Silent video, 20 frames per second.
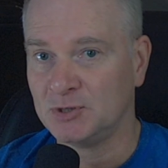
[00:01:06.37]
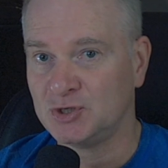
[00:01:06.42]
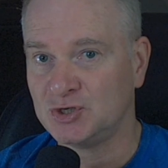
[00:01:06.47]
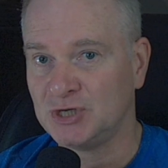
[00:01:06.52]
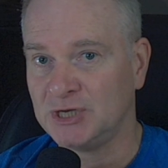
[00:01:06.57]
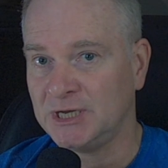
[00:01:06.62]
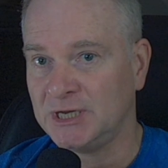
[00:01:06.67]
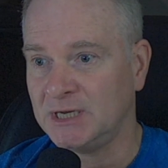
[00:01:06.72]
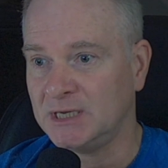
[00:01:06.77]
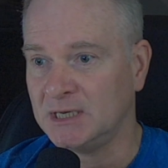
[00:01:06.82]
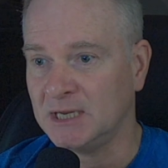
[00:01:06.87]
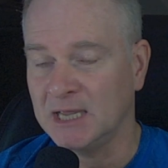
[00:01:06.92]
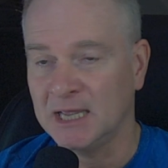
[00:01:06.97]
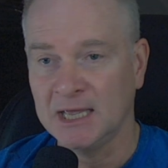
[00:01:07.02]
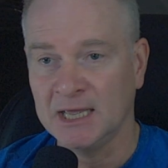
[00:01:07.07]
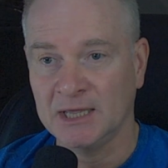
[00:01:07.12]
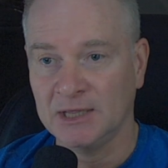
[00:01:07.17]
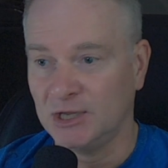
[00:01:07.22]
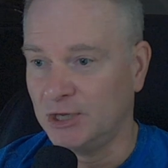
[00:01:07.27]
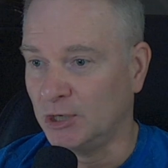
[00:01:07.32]
machine,
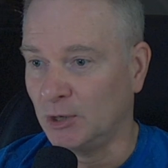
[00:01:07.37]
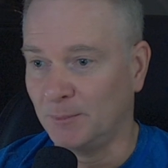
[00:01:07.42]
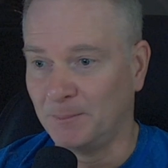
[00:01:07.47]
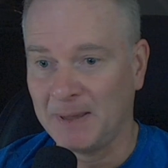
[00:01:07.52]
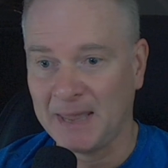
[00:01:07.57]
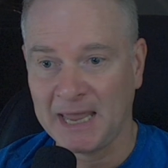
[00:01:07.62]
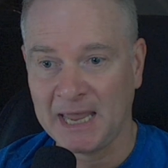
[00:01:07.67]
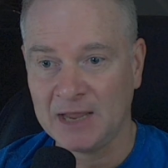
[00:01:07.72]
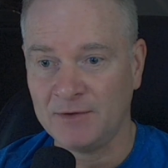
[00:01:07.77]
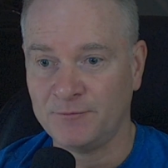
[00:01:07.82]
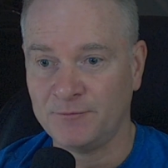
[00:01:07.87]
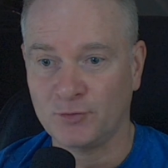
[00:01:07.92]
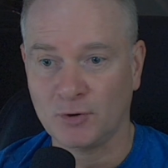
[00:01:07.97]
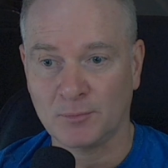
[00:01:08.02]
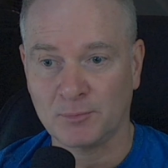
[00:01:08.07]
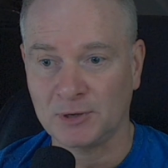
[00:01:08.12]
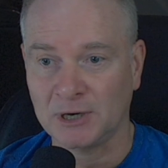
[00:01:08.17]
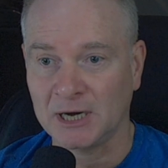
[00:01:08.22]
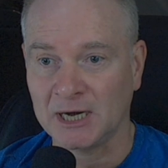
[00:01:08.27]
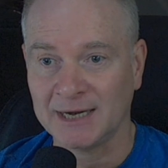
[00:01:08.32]
you know, paying for a
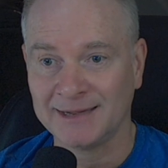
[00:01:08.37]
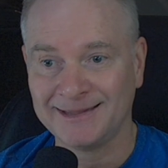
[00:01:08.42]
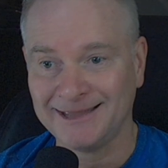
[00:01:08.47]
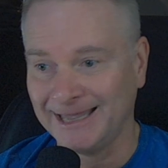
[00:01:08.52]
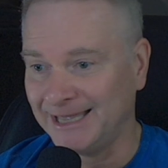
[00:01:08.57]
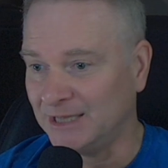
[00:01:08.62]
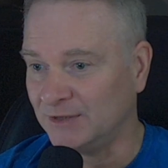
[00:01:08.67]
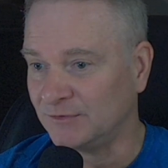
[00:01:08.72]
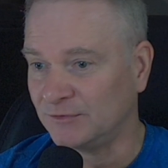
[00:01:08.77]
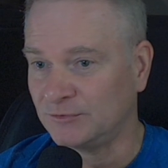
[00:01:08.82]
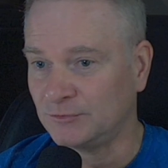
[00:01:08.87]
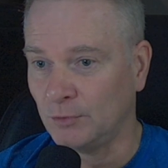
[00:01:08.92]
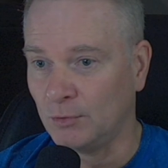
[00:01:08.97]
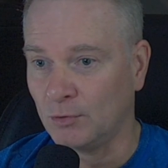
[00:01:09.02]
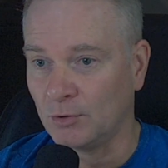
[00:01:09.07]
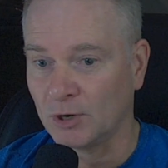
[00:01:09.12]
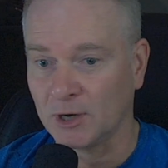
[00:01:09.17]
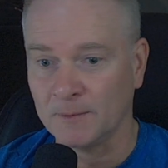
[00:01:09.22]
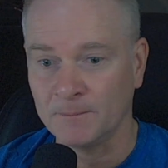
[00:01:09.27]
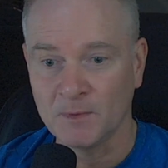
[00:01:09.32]
product in
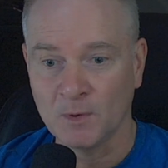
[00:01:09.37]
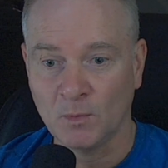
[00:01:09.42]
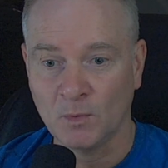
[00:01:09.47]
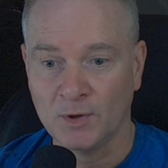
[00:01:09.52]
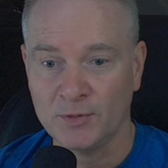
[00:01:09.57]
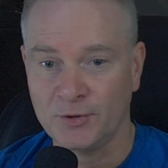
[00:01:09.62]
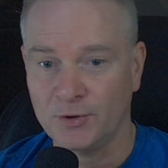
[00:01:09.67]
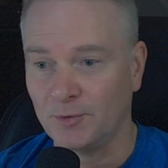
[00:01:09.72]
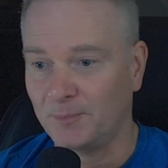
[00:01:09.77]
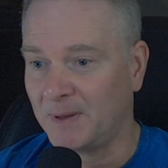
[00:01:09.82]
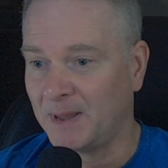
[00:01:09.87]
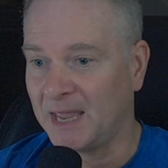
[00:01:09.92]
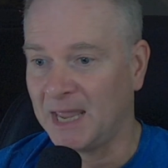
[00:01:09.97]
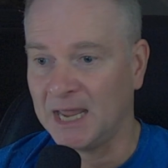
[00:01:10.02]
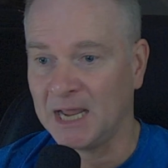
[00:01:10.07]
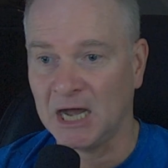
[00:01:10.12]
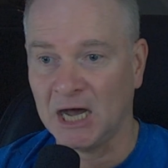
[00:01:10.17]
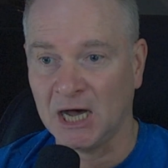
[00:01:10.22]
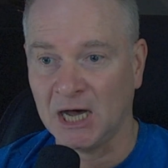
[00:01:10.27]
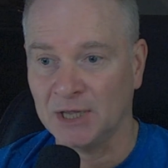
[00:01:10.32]
store, whether you're
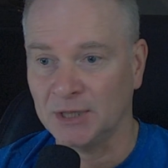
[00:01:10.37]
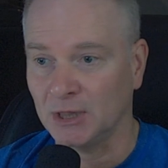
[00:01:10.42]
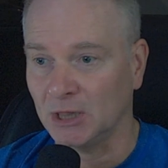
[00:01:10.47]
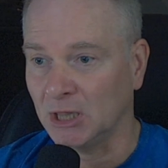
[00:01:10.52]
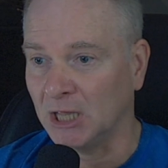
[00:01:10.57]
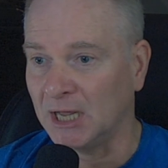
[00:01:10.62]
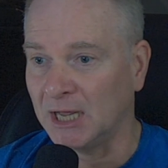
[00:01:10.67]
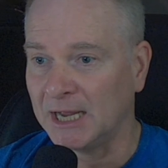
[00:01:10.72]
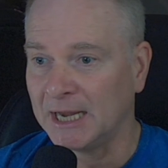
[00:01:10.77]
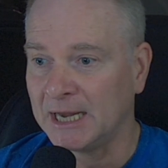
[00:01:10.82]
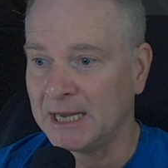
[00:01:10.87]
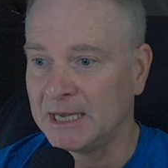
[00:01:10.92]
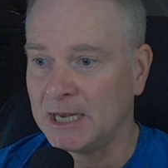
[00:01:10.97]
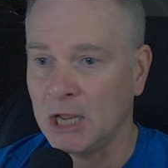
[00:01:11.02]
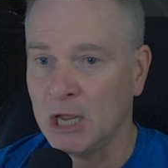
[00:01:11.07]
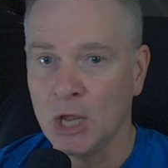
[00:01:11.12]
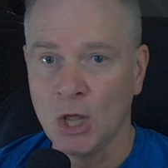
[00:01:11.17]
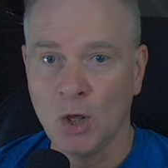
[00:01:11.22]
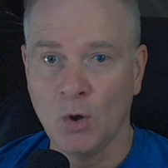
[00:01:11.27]
paying online,